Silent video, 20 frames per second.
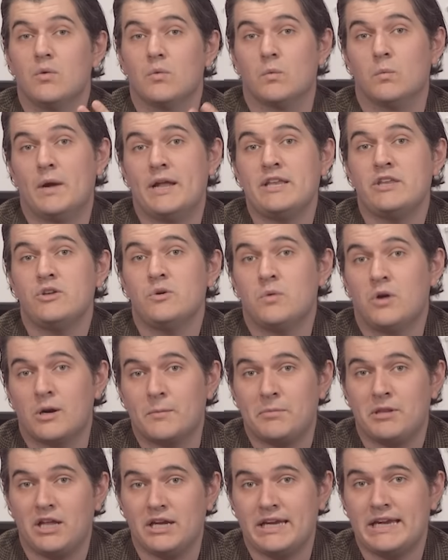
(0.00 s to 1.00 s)
when you are
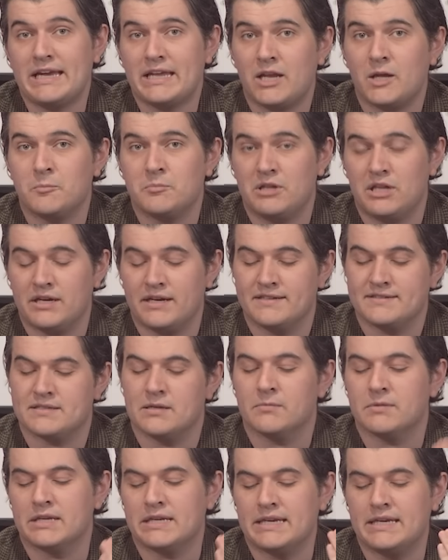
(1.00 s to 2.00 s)
plugging and unplugging
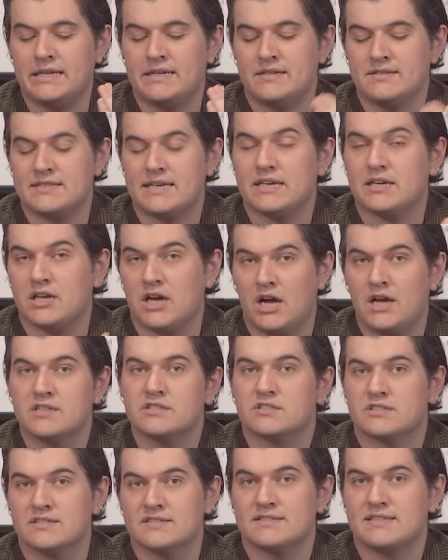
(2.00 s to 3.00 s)
something, it is a
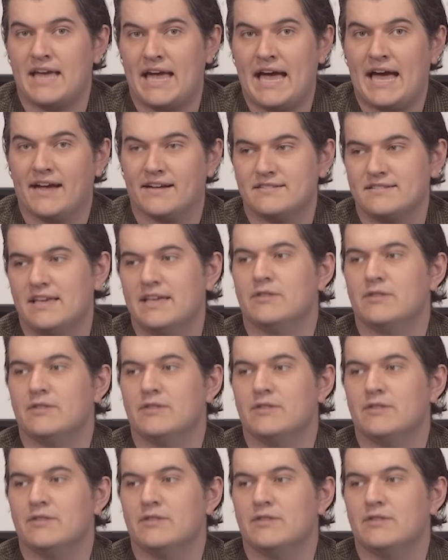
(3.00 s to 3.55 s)
conscious act,